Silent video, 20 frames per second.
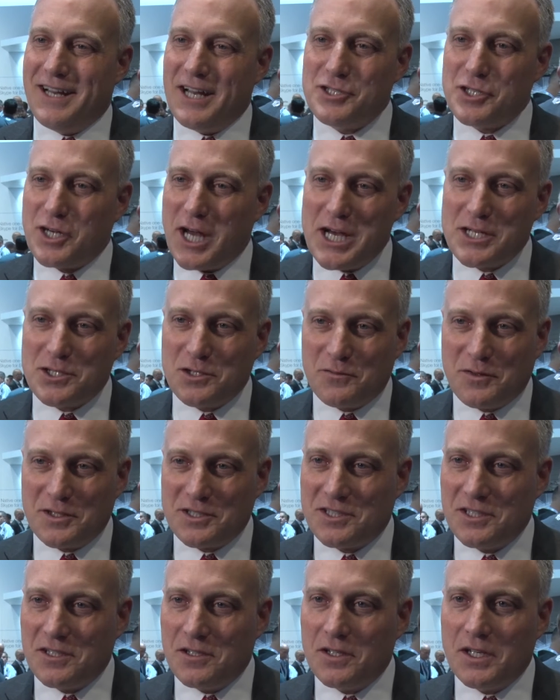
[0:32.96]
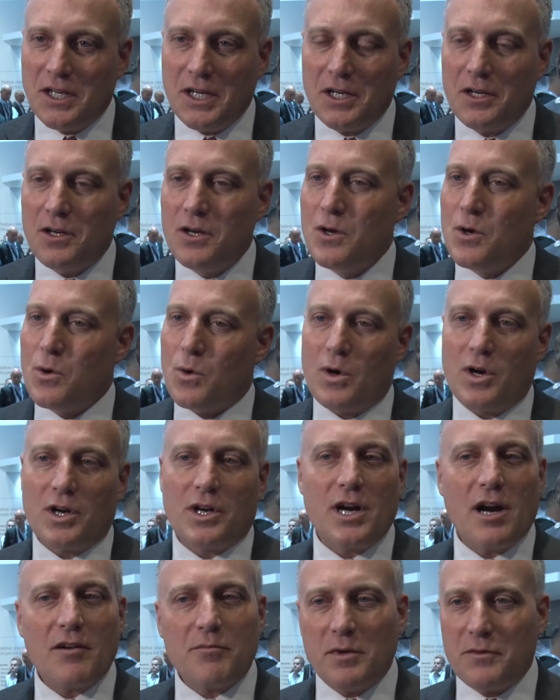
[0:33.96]
educational facility, or a
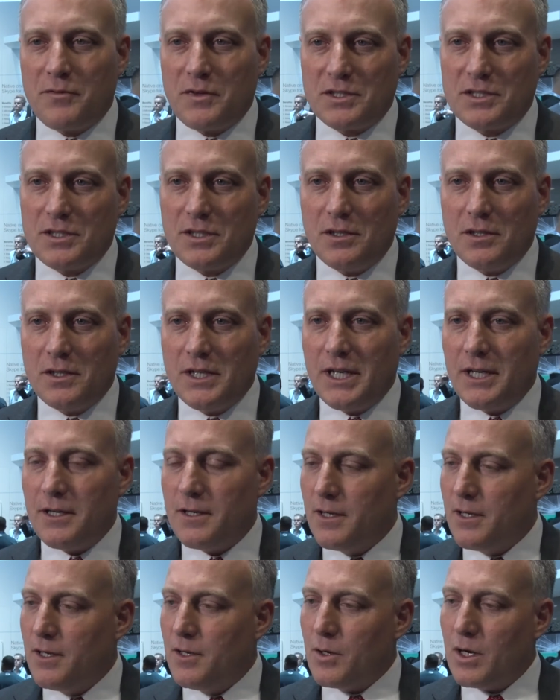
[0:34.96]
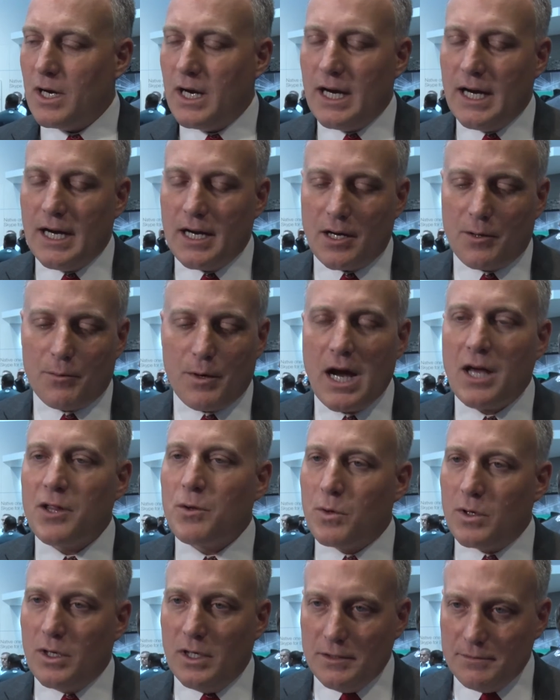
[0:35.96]
government facility uh, around
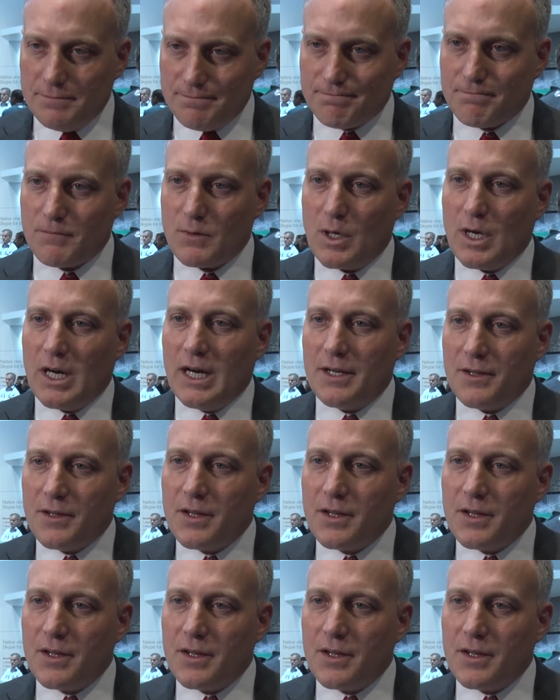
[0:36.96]
the world. Uh,